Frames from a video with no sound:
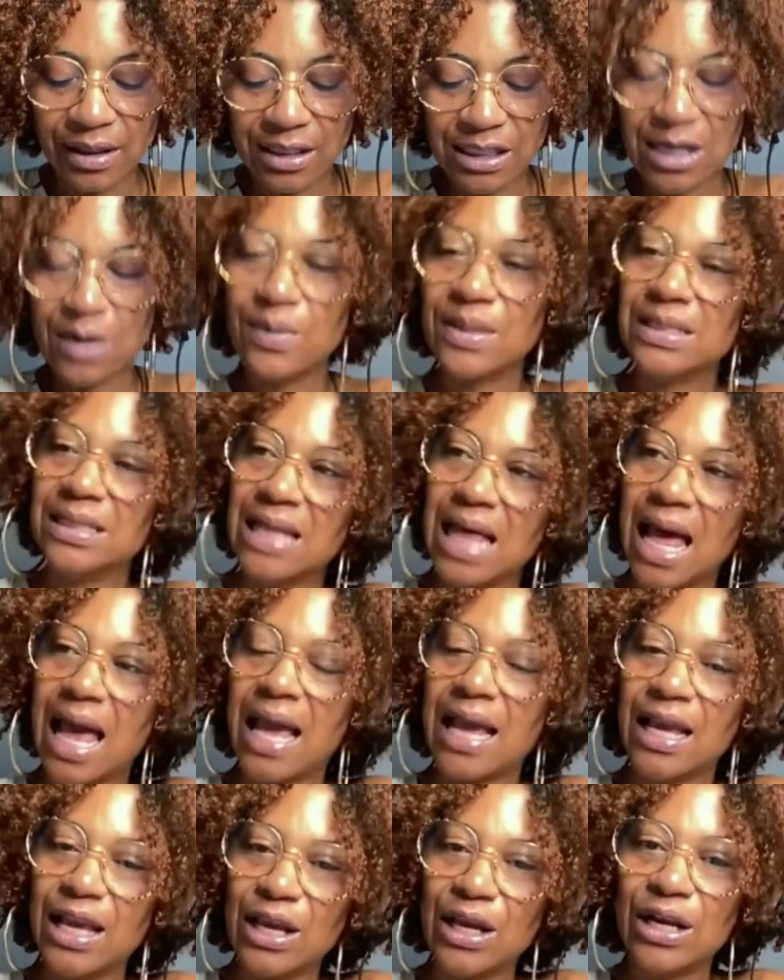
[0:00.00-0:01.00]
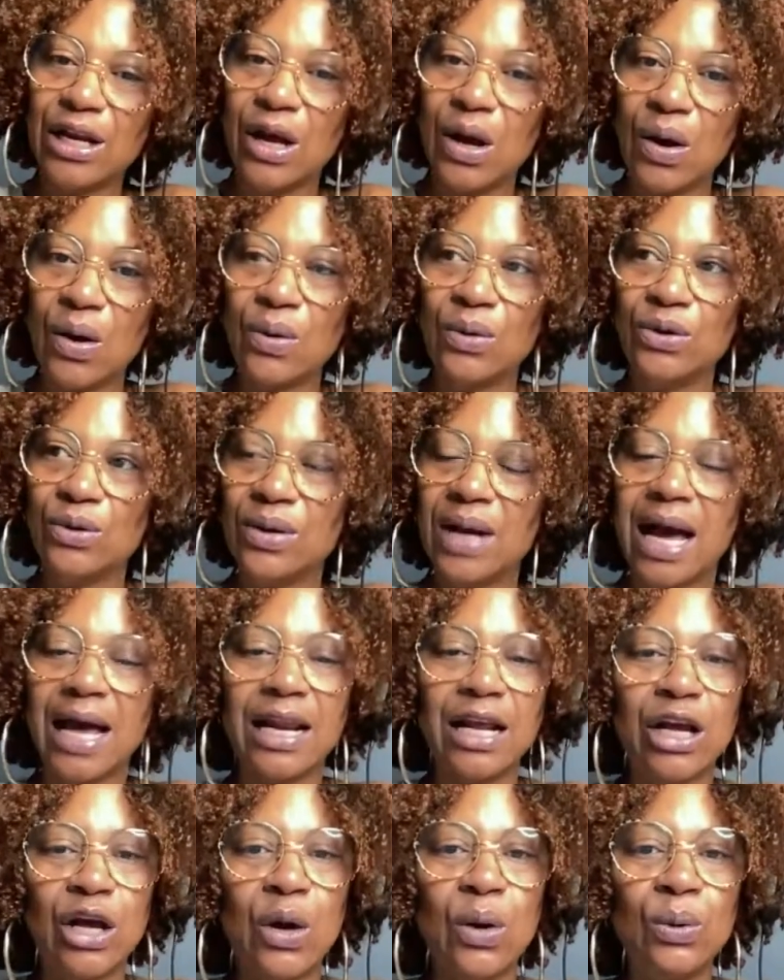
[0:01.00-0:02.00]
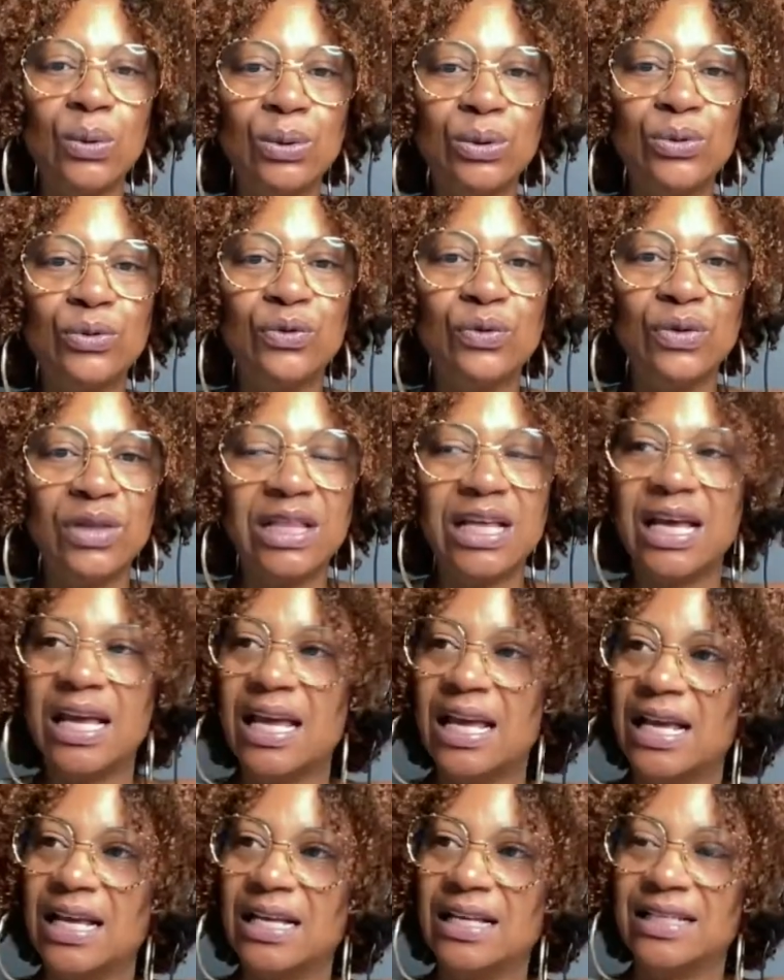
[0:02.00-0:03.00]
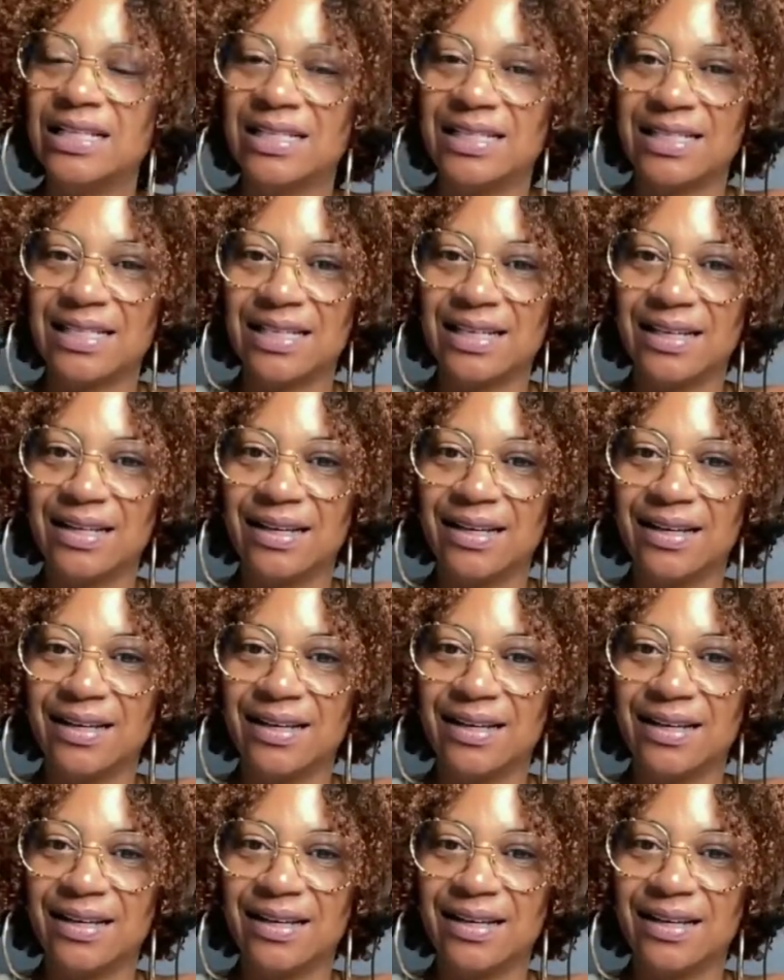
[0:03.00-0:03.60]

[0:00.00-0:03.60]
she was like, you know, you got to go through things,